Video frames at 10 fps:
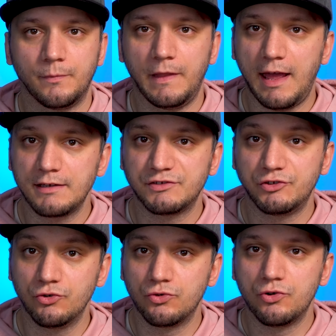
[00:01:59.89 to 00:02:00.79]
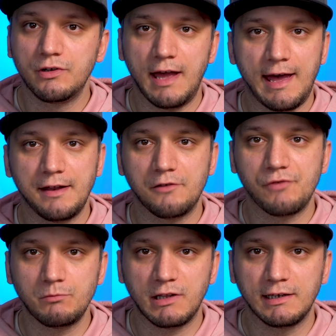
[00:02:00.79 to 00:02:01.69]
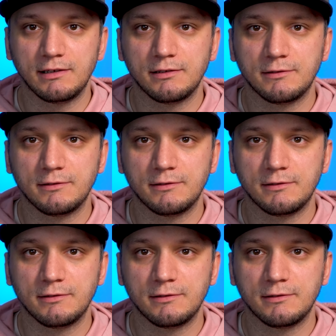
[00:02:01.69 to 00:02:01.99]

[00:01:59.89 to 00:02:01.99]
Next, you could add a rim light.